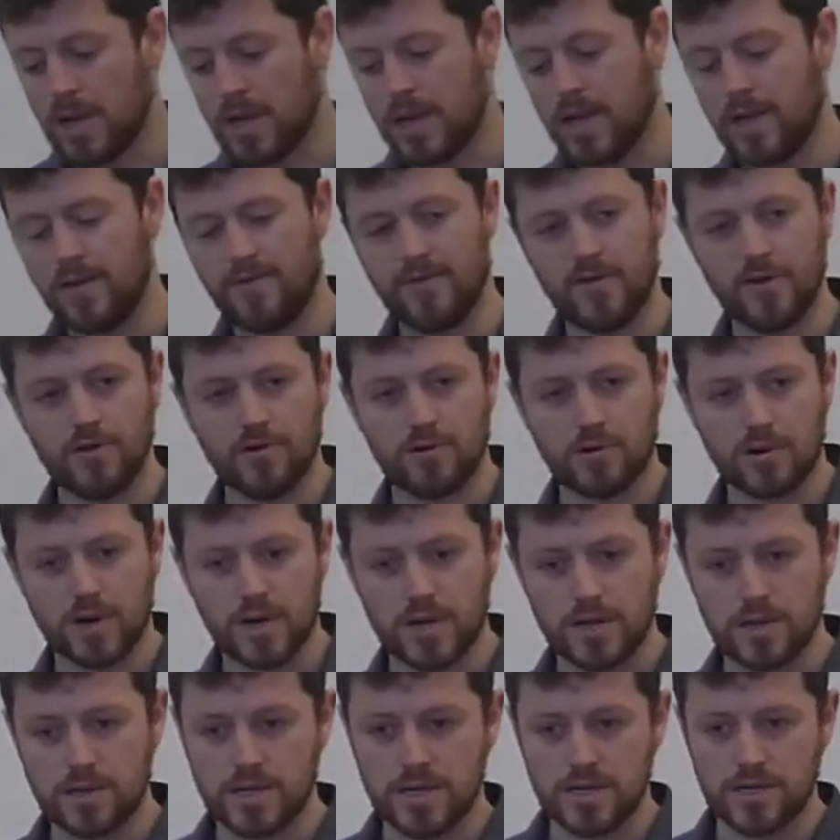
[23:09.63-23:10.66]
If you're
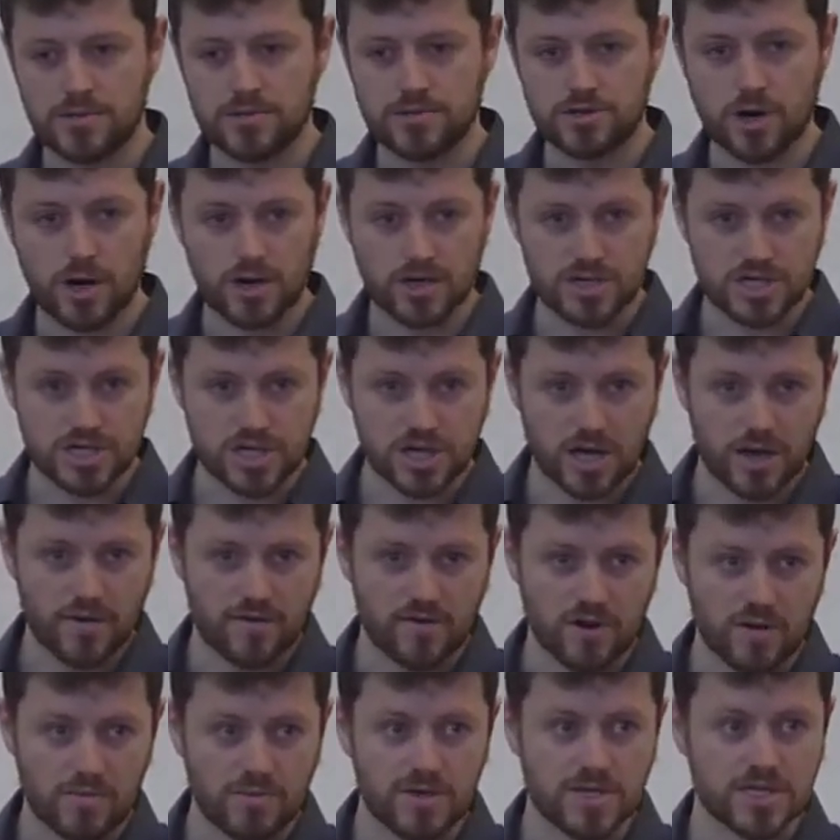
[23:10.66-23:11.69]
in the drug
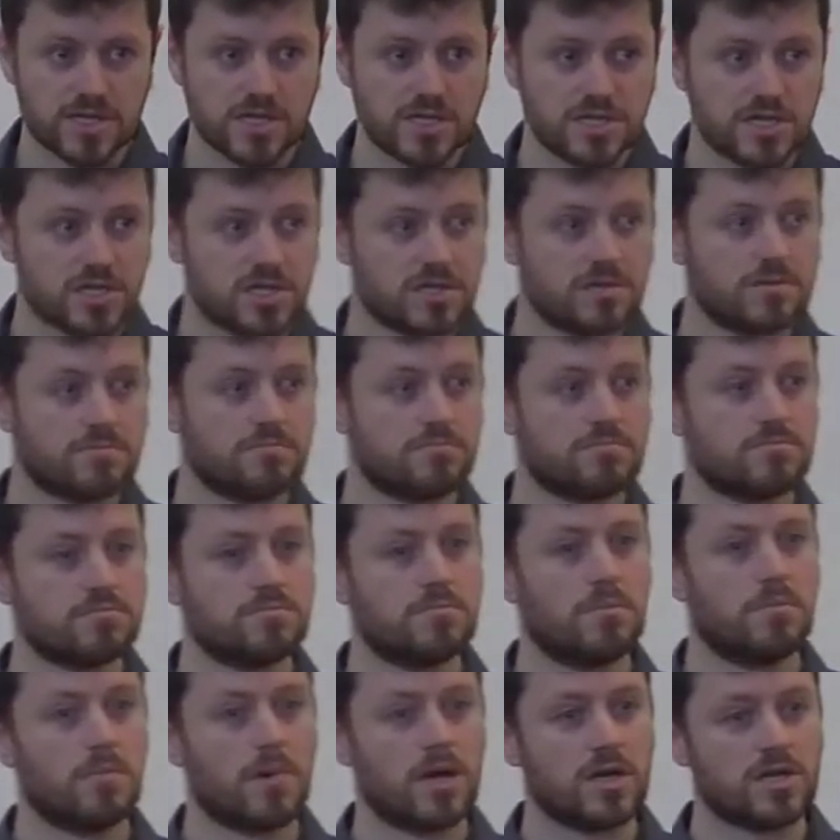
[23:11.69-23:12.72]
discovery business,
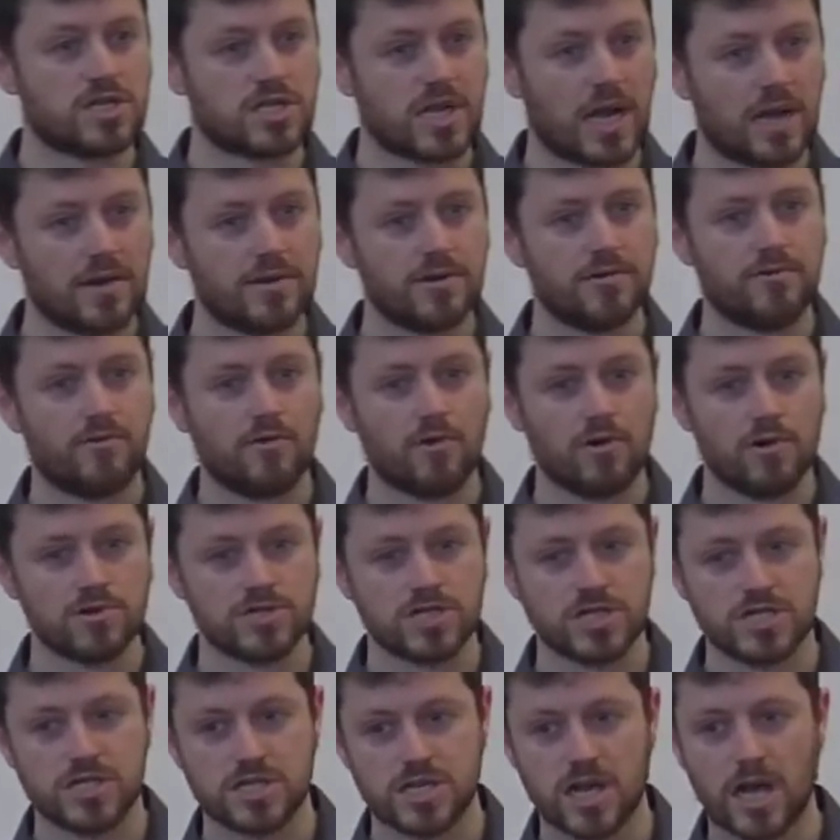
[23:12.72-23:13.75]
standard
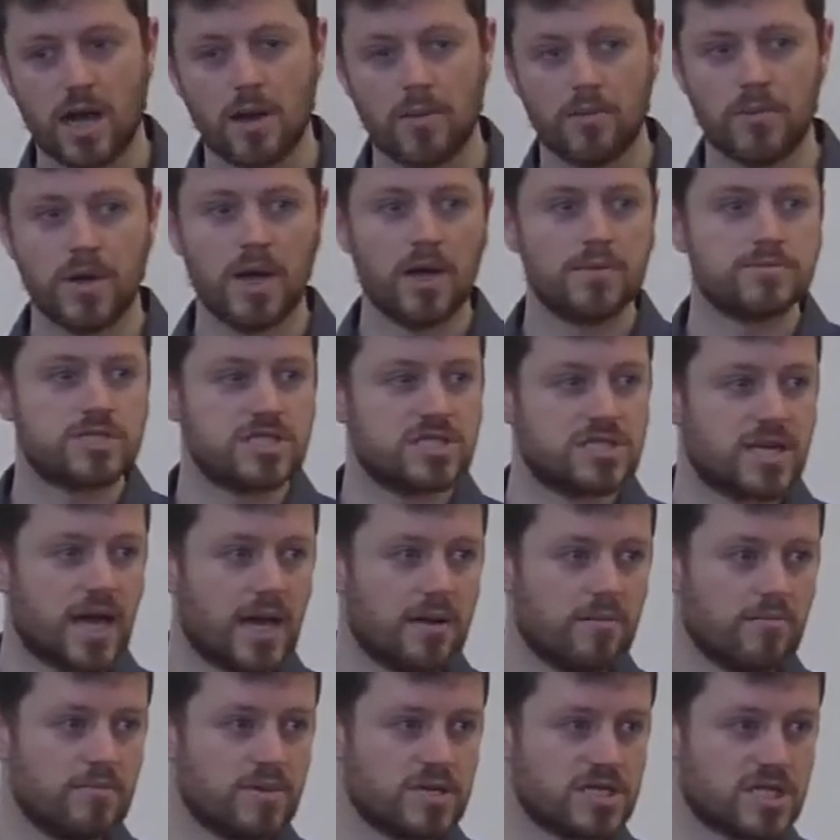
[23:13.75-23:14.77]
royalties can be up to
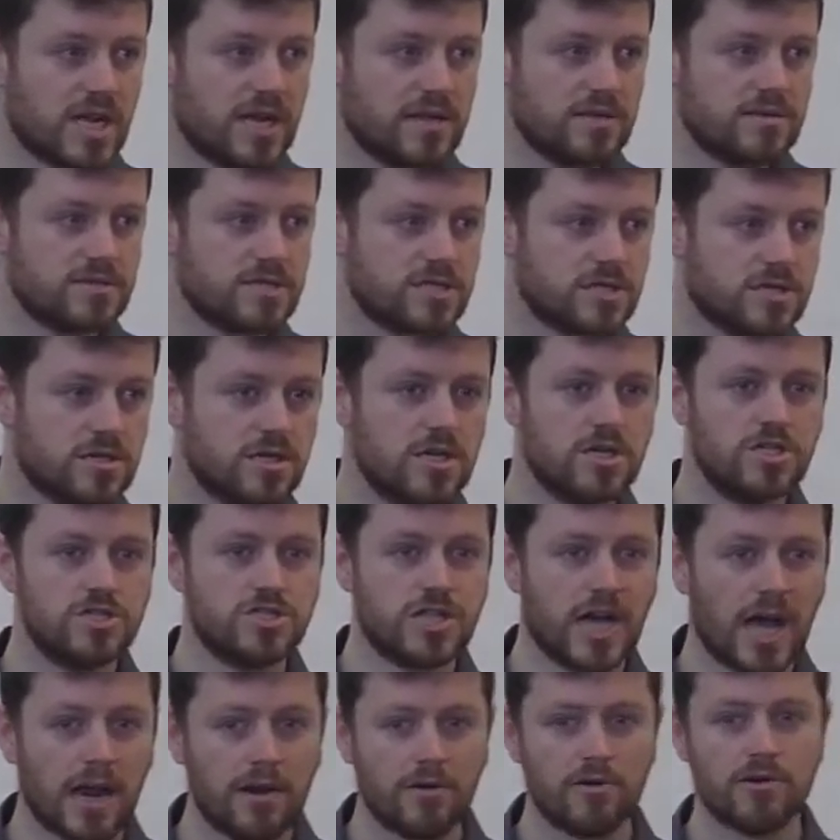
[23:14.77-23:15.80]
10%.
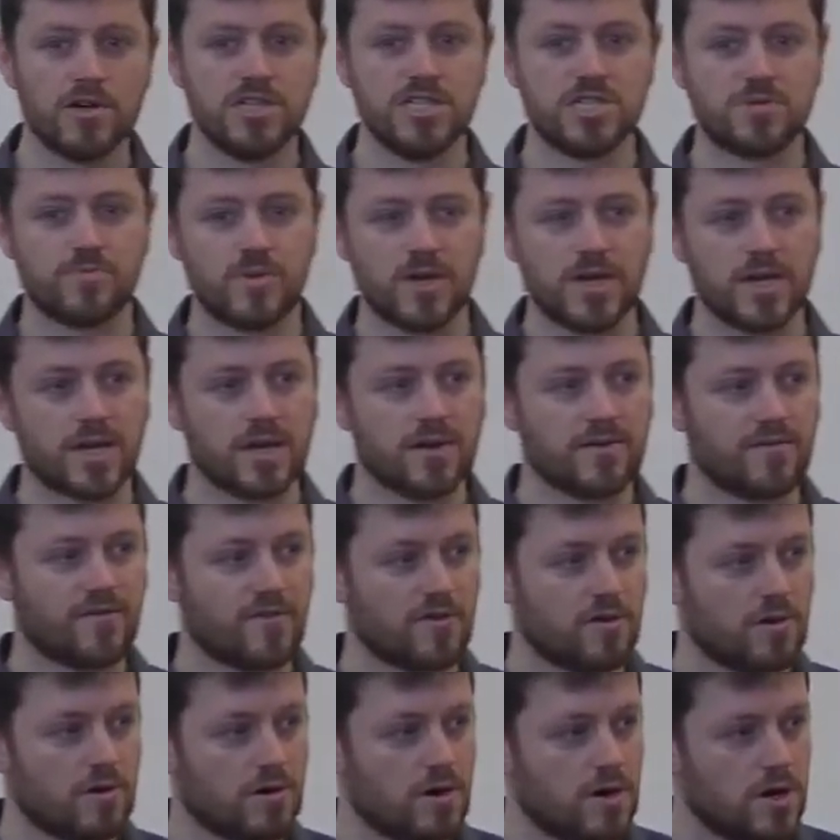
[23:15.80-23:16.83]
Generally speaking,
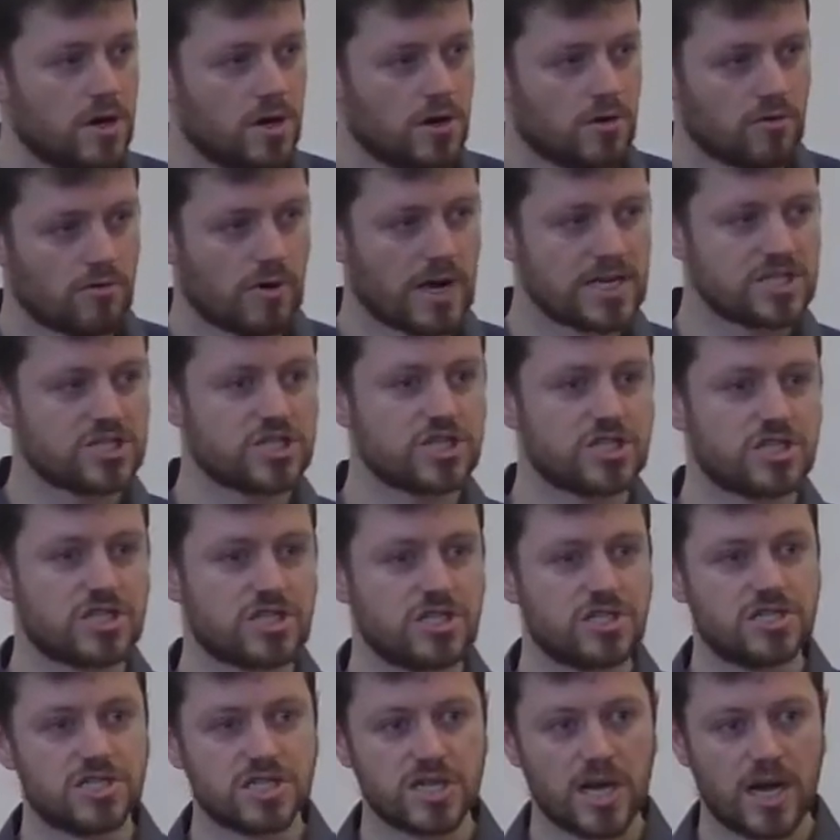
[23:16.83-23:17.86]
for
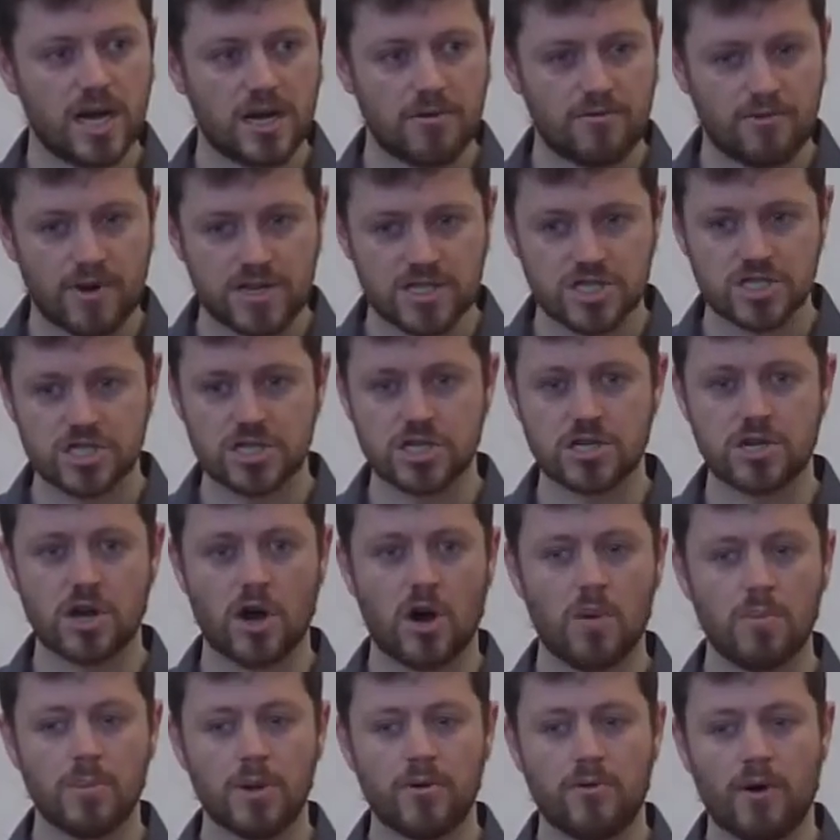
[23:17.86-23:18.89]
registered design, registered
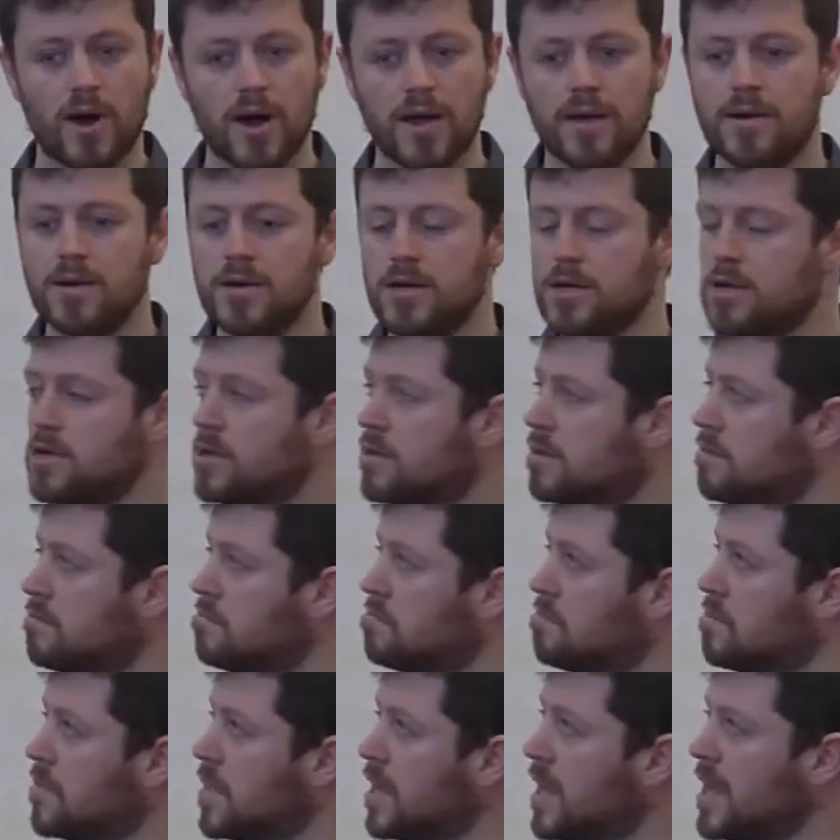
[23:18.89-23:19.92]
copyright,
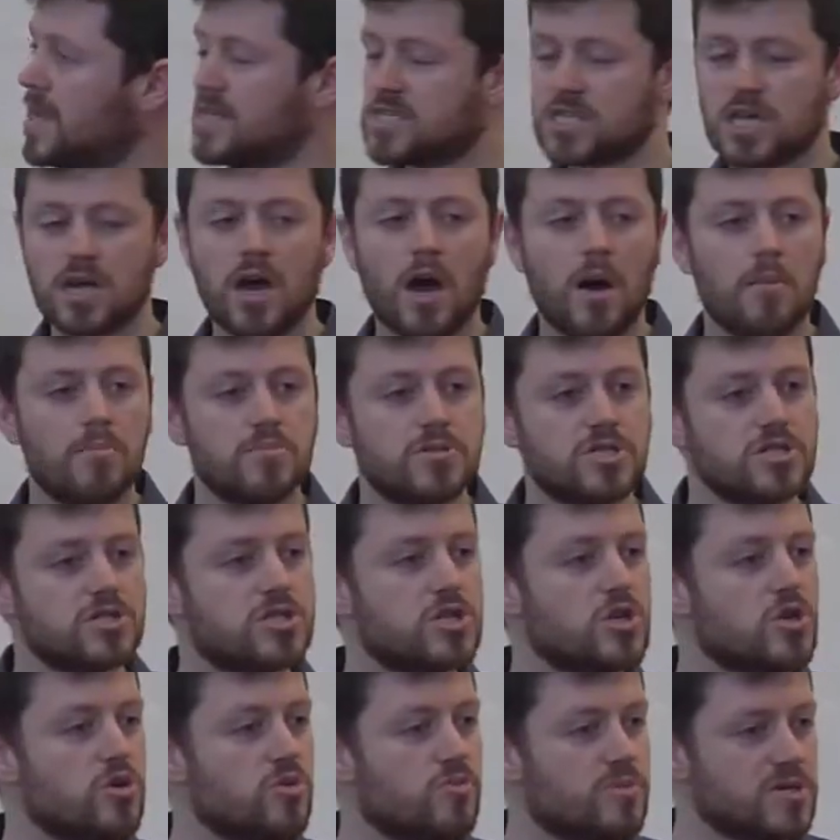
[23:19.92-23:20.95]
it's up to
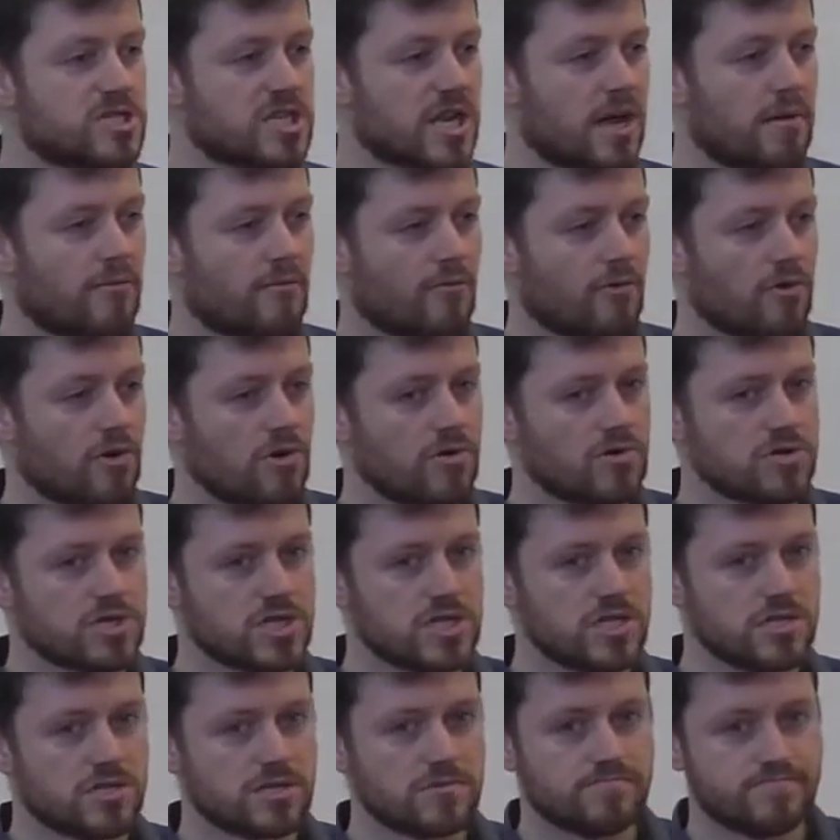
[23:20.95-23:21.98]
2%
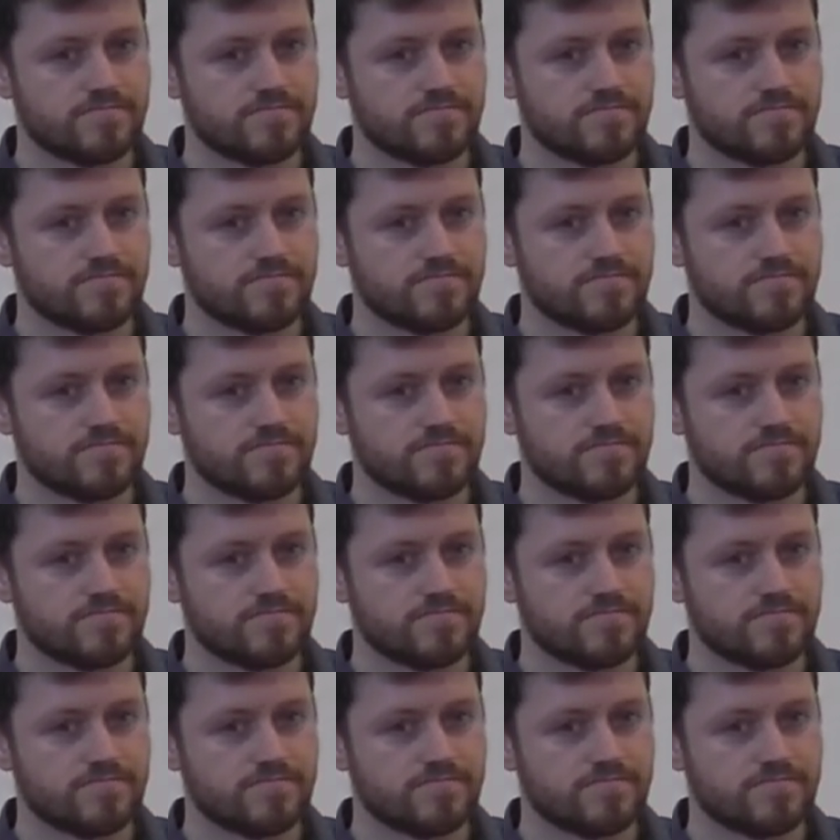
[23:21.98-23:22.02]
royalties.